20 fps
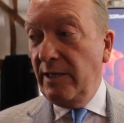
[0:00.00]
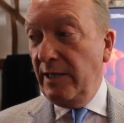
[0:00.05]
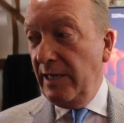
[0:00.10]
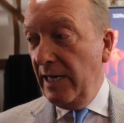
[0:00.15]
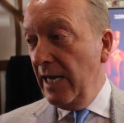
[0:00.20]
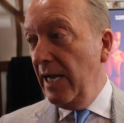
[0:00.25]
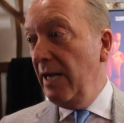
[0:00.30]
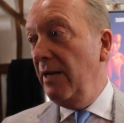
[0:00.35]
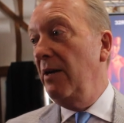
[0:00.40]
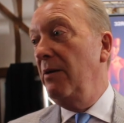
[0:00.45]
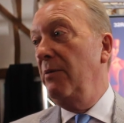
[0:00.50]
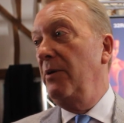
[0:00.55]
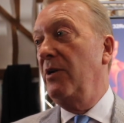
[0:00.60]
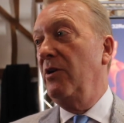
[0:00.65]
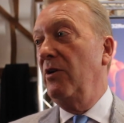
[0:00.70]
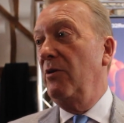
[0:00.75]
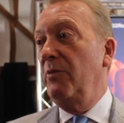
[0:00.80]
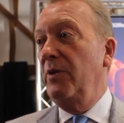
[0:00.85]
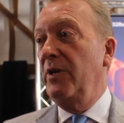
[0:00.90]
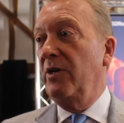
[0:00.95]
Yeah, and we've
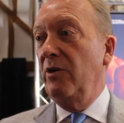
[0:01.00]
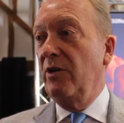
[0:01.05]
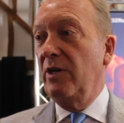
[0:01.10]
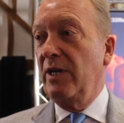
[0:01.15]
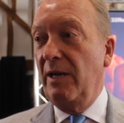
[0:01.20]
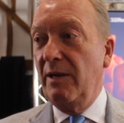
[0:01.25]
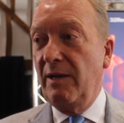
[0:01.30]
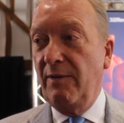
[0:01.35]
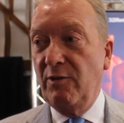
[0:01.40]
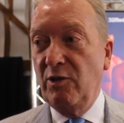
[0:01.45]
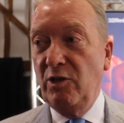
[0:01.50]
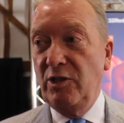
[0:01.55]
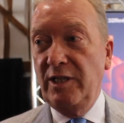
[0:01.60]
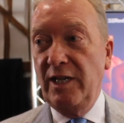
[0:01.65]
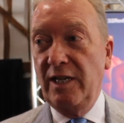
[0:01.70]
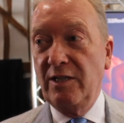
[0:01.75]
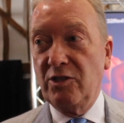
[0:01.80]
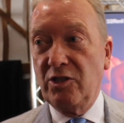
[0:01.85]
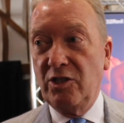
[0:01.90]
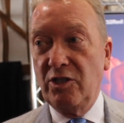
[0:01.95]
got a couple of good
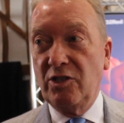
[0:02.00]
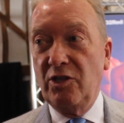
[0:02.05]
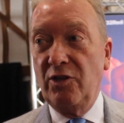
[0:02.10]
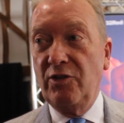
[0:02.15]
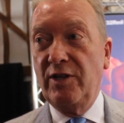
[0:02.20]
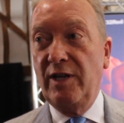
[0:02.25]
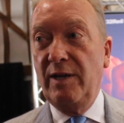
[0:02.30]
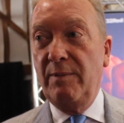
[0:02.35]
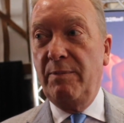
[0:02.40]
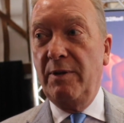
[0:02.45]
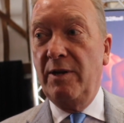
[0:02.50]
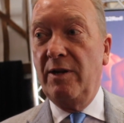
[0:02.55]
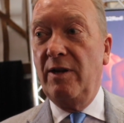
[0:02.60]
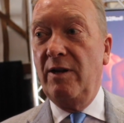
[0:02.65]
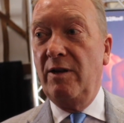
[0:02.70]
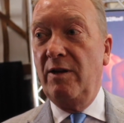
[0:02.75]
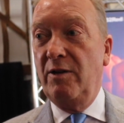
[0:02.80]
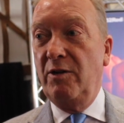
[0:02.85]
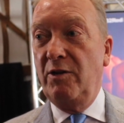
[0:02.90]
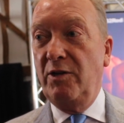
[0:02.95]
youngsters on there,
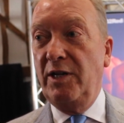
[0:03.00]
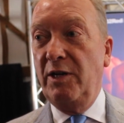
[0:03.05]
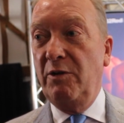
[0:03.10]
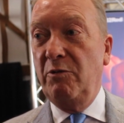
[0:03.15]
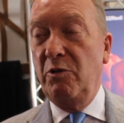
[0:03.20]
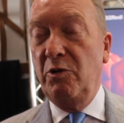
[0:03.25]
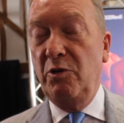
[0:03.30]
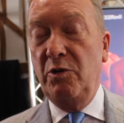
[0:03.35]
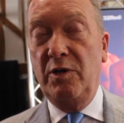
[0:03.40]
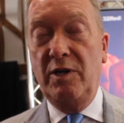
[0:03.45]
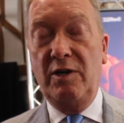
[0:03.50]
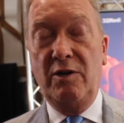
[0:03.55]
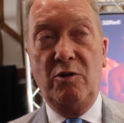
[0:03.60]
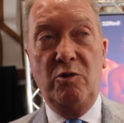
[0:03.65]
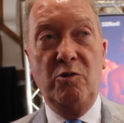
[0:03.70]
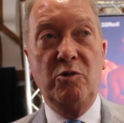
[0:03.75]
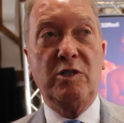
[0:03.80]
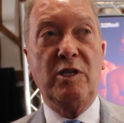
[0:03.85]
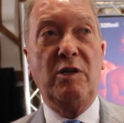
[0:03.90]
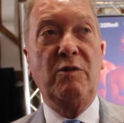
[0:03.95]
who are
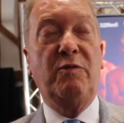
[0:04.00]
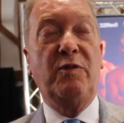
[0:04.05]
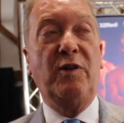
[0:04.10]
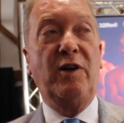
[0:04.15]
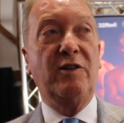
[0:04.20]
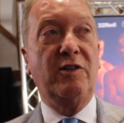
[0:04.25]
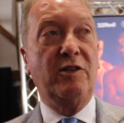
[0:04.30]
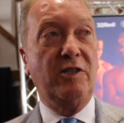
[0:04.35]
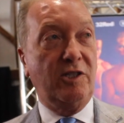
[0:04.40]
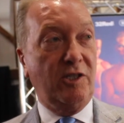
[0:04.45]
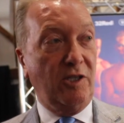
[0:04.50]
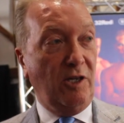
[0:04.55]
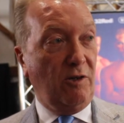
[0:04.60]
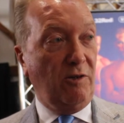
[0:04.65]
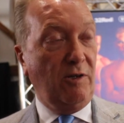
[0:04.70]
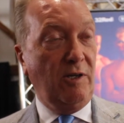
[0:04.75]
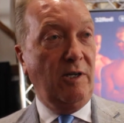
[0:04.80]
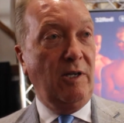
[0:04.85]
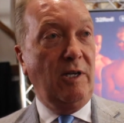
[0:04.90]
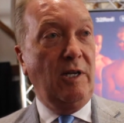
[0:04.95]
also fighting on the
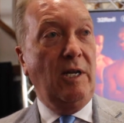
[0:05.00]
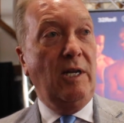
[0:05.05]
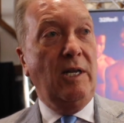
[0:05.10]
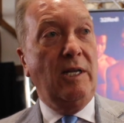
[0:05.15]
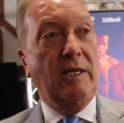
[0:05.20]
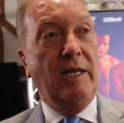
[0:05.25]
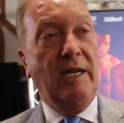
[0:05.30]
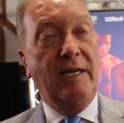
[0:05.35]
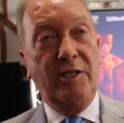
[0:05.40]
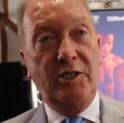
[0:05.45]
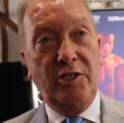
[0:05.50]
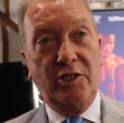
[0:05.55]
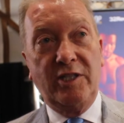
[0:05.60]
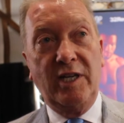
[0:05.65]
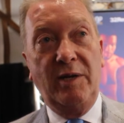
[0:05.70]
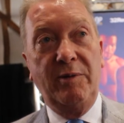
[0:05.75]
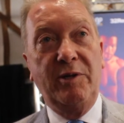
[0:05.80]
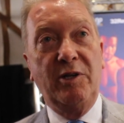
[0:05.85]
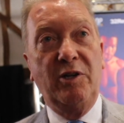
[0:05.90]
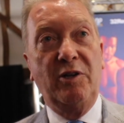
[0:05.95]
show. Then, as you
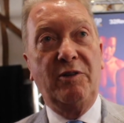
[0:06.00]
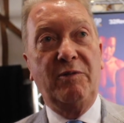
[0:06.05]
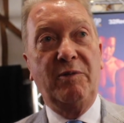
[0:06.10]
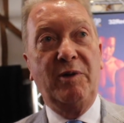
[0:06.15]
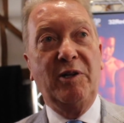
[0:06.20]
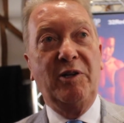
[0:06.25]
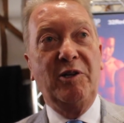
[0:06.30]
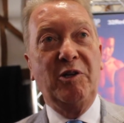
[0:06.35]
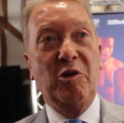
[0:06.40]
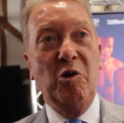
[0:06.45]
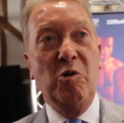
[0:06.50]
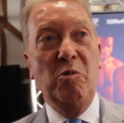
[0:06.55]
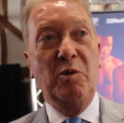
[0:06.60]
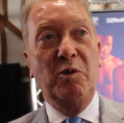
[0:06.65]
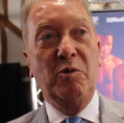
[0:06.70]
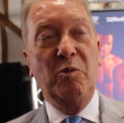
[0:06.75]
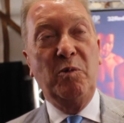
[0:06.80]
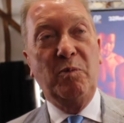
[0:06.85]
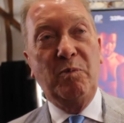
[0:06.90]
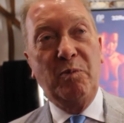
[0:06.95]
say, we've got the Gorman
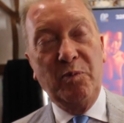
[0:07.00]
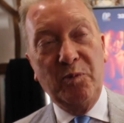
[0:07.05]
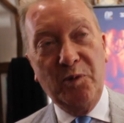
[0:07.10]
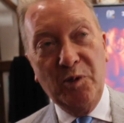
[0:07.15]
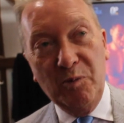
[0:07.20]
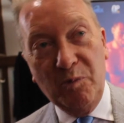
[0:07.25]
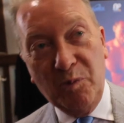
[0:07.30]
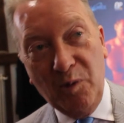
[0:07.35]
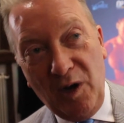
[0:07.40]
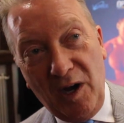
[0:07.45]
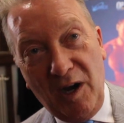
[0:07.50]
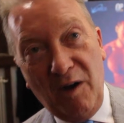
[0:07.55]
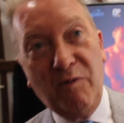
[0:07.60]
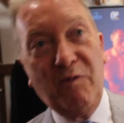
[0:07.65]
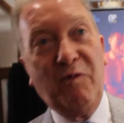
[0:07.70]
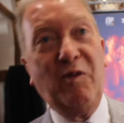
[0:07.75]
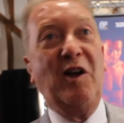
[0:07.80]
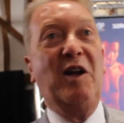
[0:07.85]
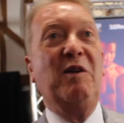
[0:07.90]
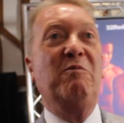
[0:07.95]
Dubois
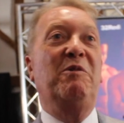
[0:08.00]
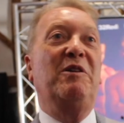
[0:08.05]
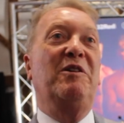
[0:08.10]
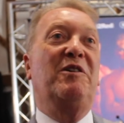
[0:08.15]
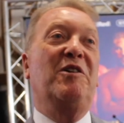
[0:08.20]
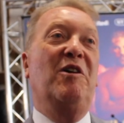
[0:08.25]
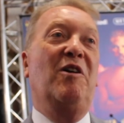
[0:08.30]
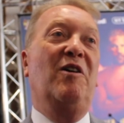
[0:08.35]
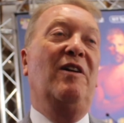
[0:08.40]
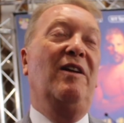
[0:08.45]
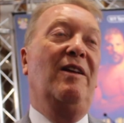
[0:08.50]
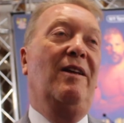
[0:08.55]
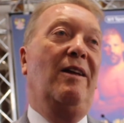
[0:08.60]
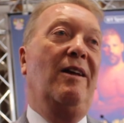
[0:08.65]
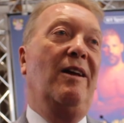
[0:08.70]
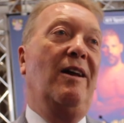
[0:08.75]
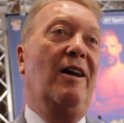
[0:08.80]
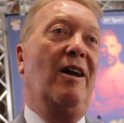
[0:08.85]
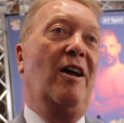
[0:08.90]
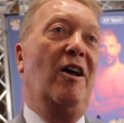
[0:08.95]
fight. We've got
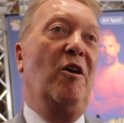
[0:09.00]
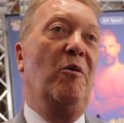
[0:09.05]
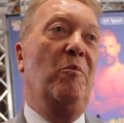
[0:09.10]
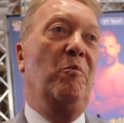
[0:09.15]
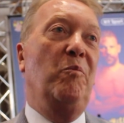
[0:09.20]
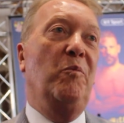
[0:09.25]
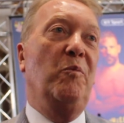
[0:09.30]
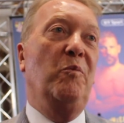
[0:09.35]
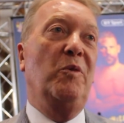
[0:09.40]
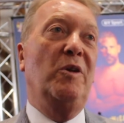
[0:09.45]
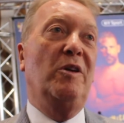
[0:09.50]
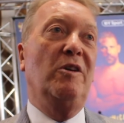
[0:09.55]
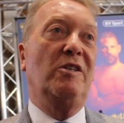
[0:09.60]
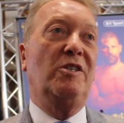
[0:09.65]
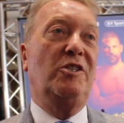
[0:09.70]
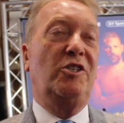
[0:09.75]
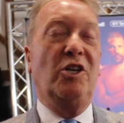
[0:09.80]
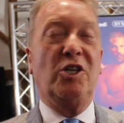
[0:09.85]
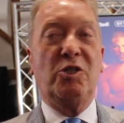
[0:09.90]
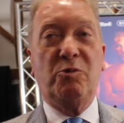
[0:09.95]

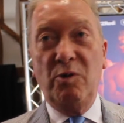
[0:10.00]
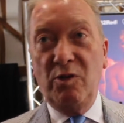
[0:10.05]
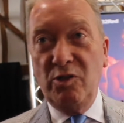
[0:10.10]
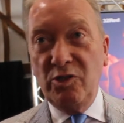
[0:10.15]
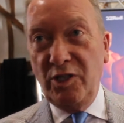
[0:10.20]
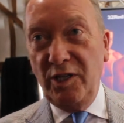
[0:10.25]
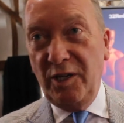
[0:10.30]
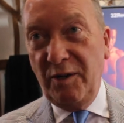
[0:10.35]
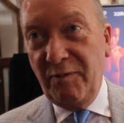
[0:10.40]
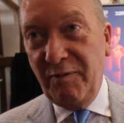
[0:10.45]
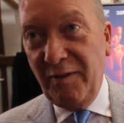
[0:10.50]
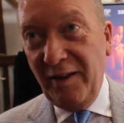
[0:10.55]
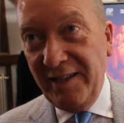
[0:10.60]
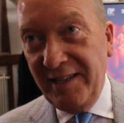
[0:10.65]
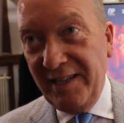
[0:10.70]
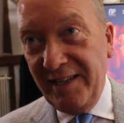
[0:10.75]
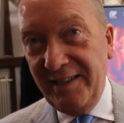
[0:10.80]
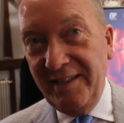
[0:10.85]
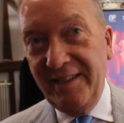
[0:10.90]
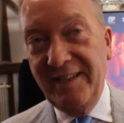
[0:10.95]
Josh Warrington
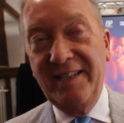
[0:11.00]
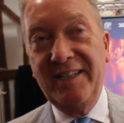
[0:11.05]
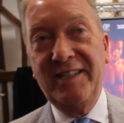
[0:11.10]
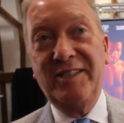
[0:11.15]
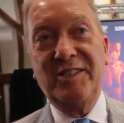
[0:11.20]
defending his